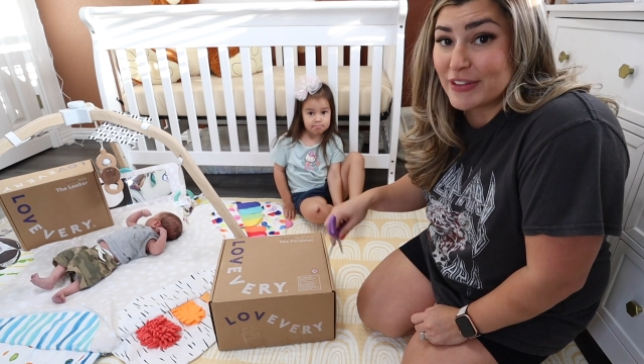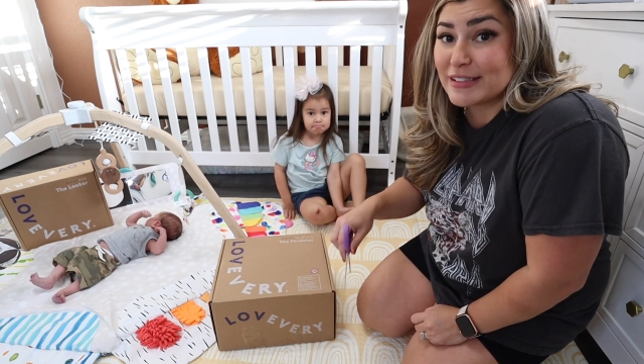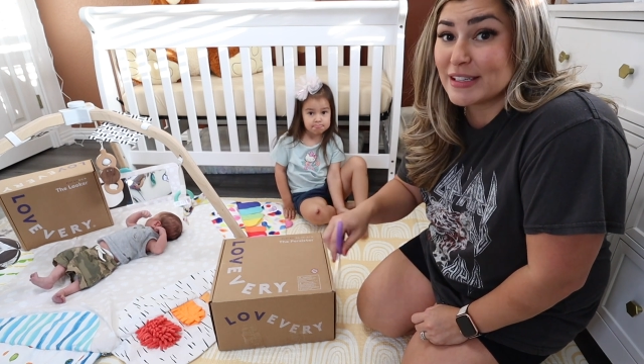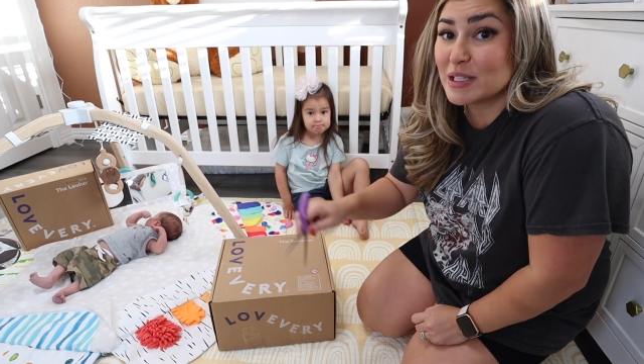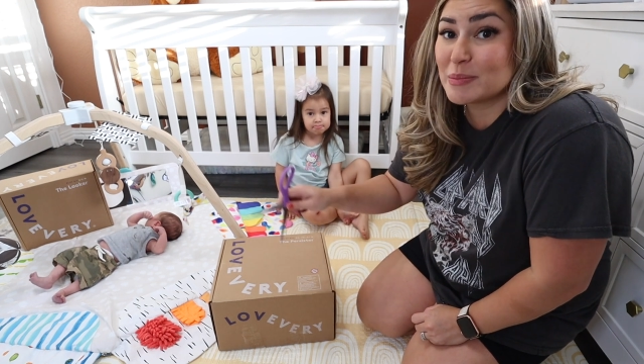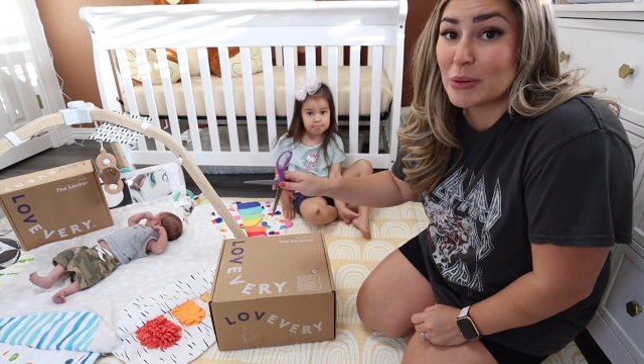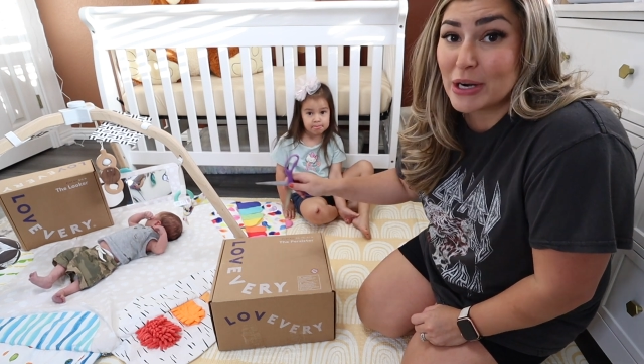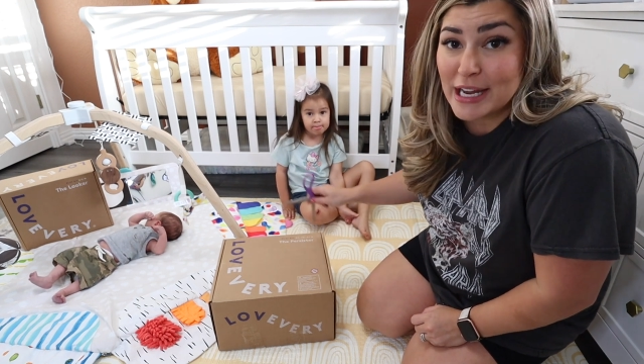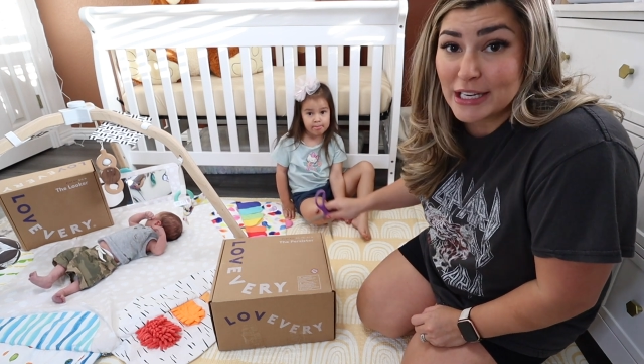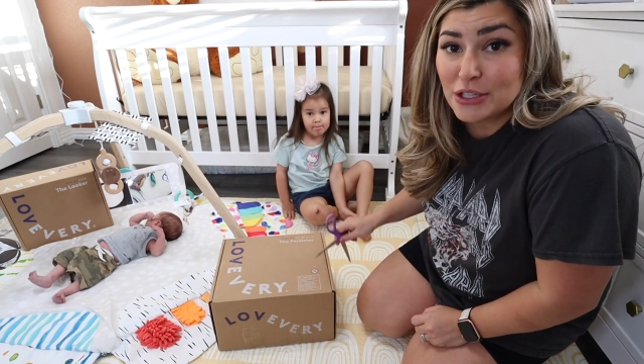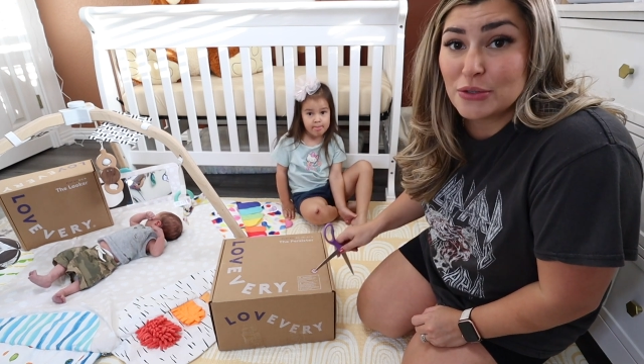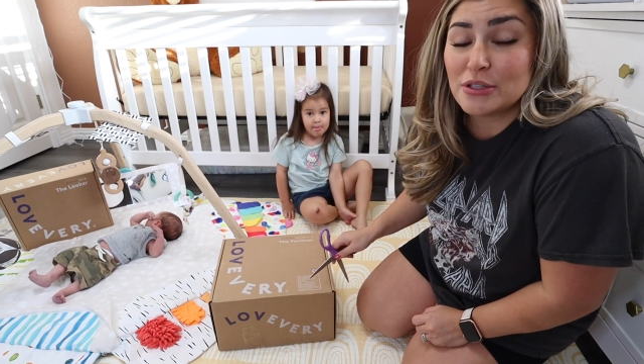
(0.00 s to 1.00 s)
This is
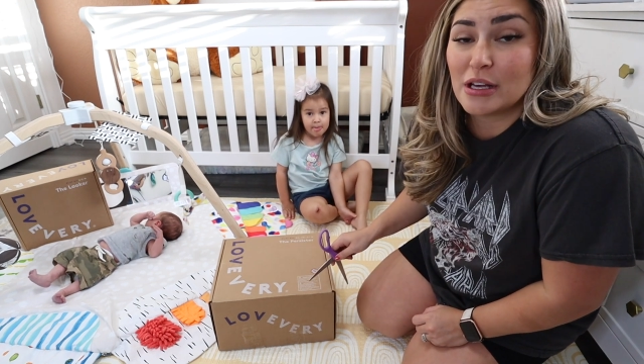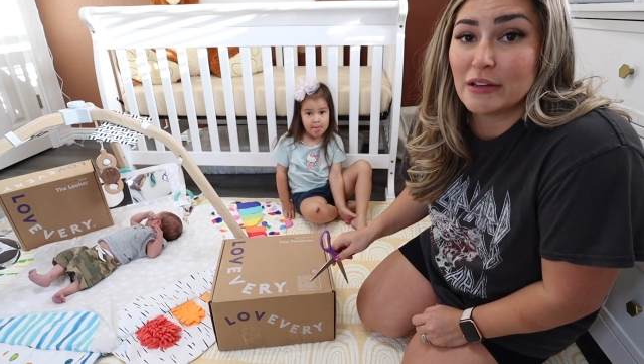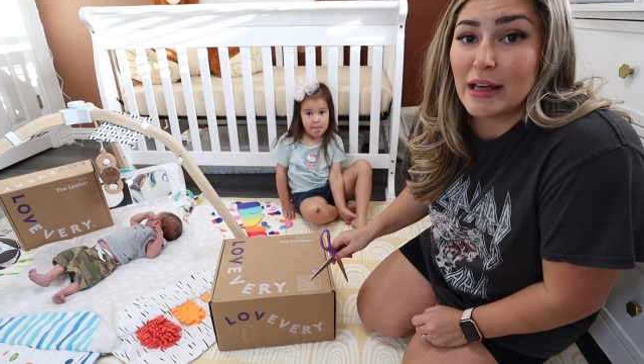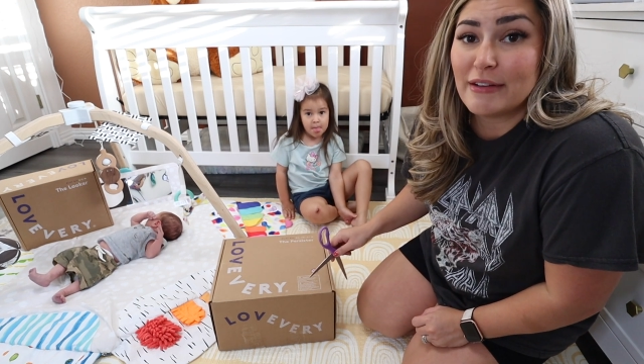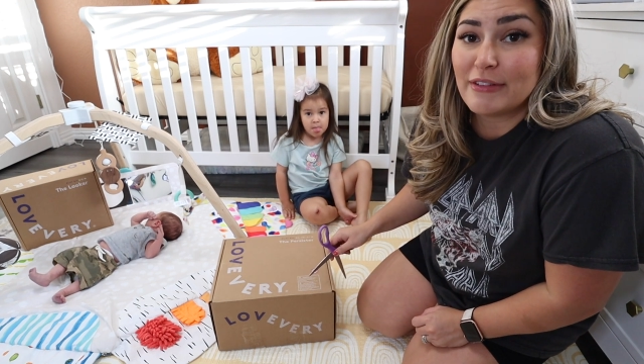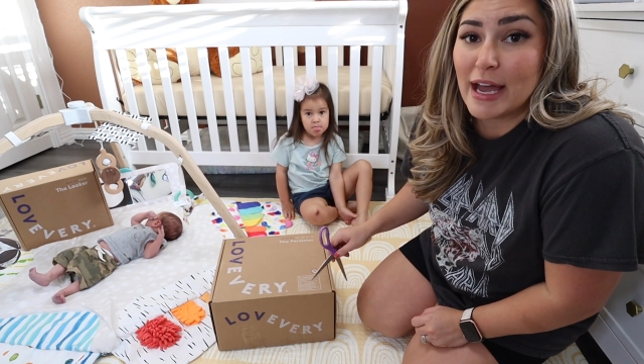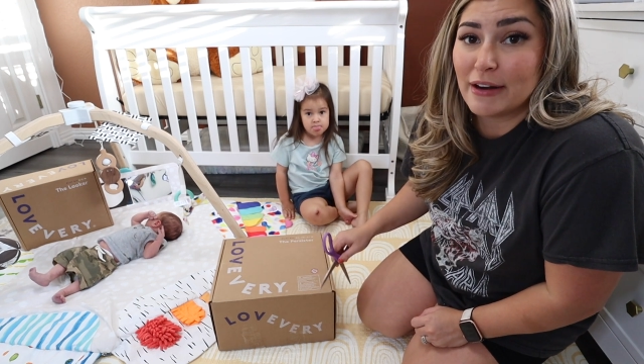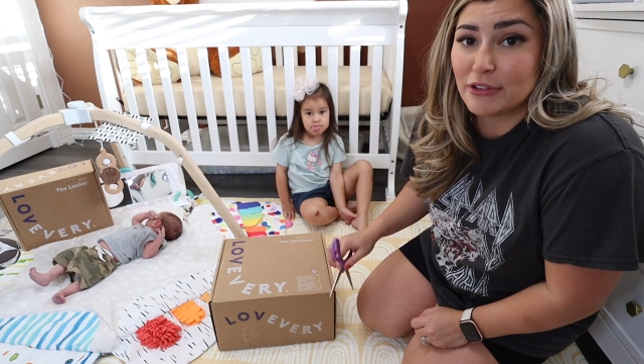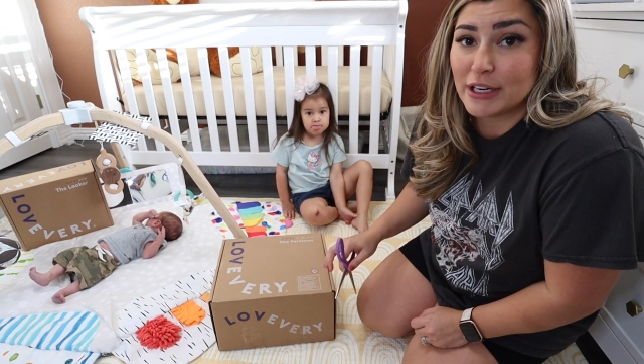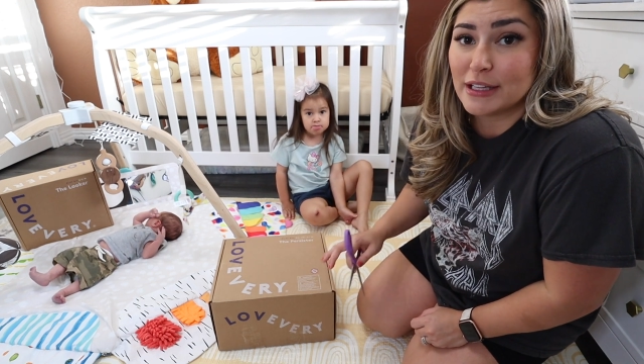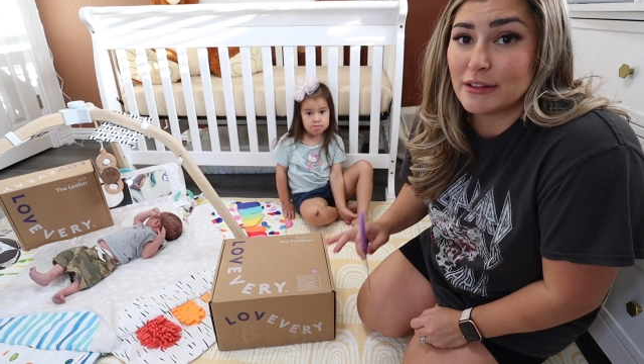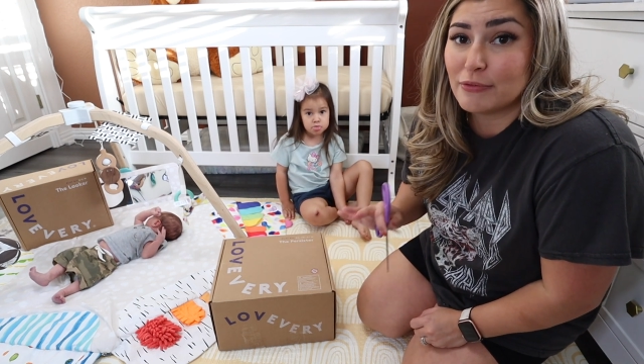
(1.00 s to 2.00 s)
brand new to
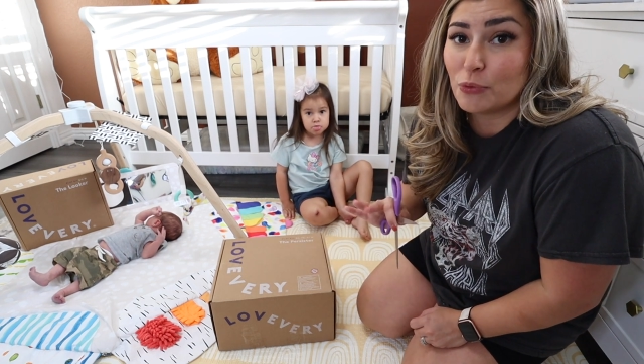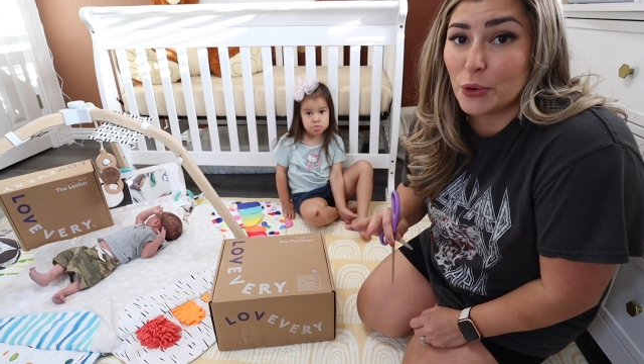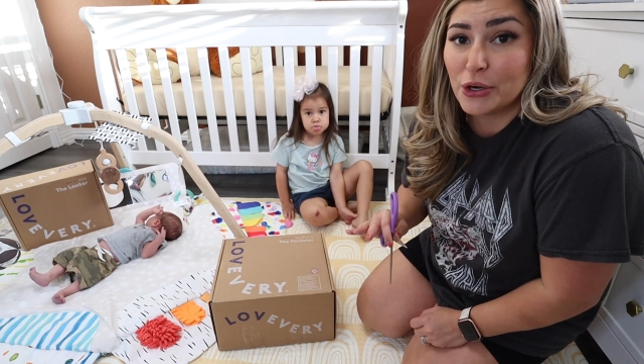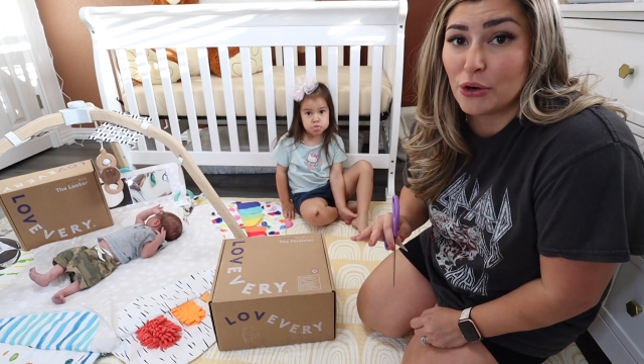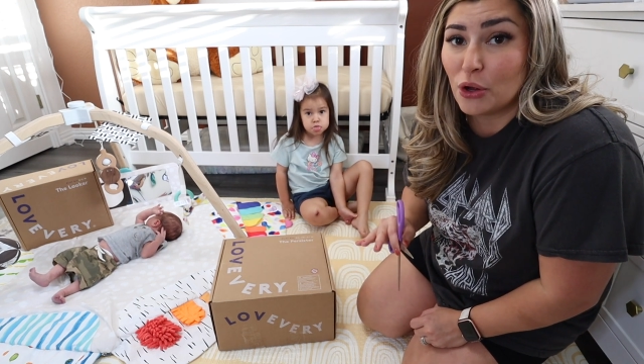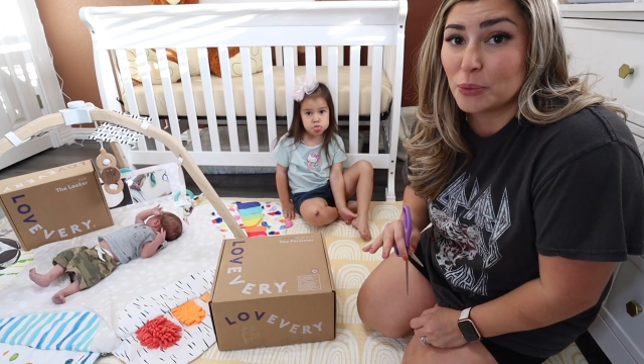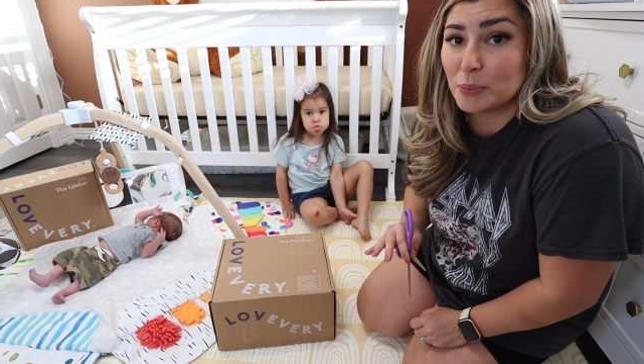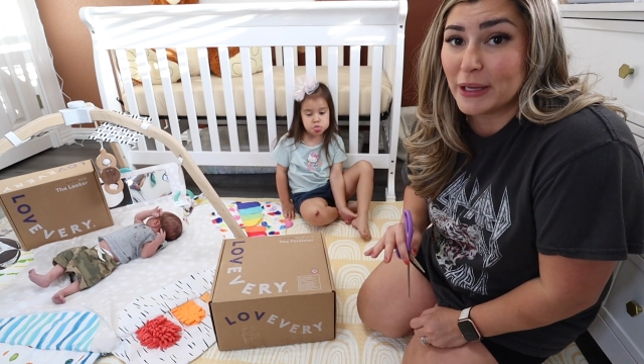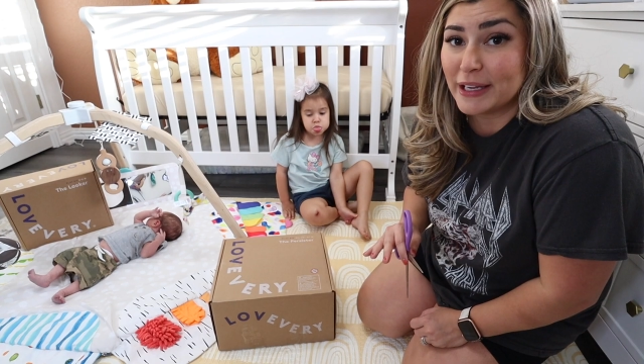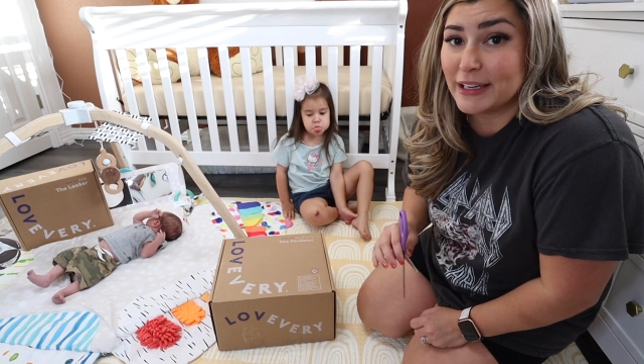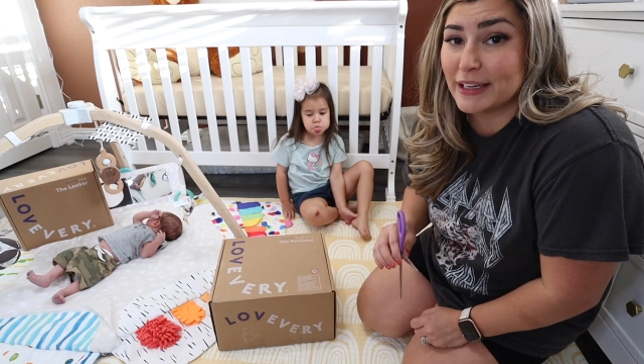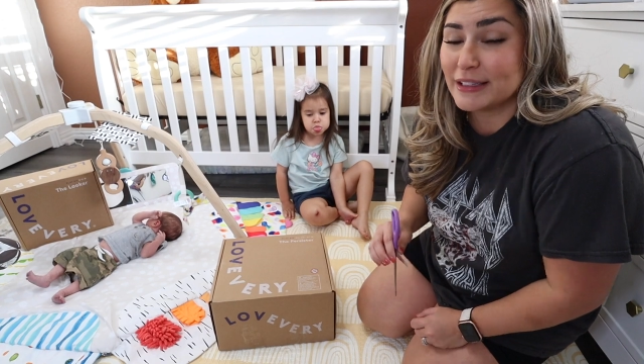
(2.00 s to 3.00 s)
Lovevery. The four-year-old
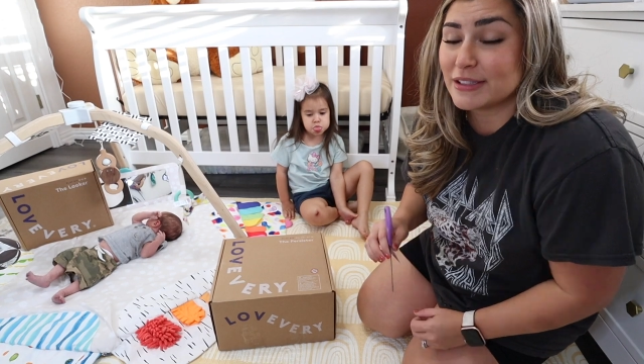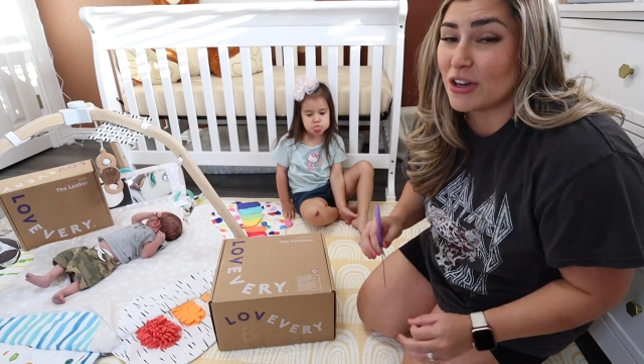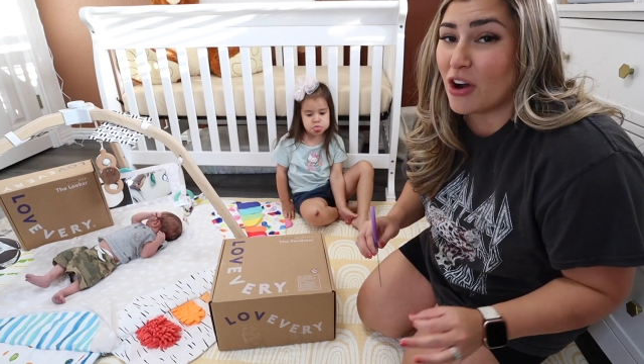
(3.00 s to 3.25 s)
play kits